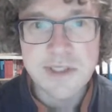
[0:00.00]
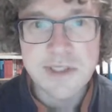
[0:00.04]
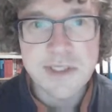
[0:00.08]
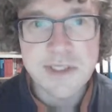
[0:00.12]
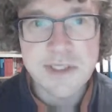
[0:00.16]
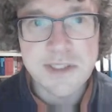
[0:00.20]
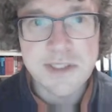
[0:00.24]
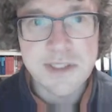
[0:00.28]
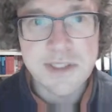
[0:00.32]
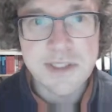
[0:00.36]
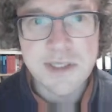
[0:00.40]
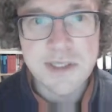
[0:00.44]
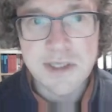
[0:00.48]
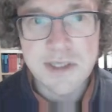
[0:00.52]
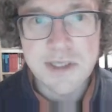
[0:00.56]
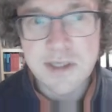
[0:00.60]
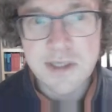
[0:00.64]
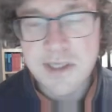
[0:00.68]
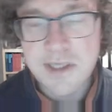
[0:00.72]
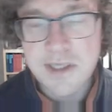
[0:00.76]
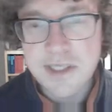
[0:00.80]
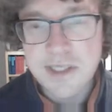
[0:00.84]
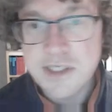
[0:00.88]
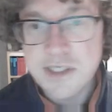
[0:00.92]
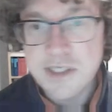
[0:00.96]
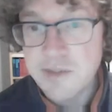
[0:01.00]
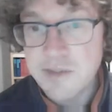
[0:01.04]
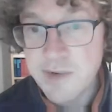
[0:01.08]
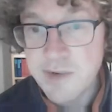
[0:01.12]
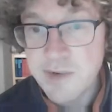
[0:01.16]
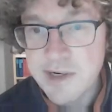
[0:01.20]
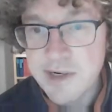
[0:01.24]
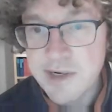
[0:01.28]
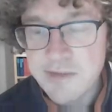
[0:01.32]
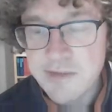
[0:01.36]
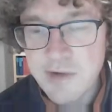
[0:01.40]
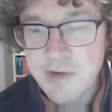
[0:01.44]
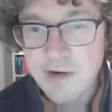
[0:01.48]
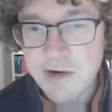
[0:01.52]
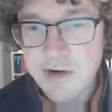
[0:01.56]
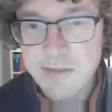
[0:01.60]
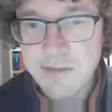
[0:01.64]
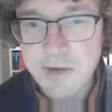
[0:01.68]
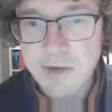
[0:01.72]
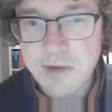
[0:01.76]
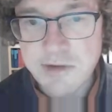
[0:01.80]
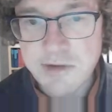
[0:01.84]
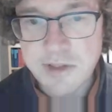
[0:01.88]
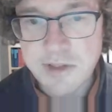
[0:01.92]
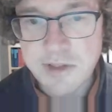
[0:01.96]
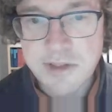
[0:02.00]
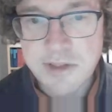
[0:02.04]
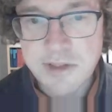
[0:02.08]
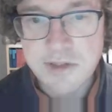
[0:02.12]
is geometric Brownian motion.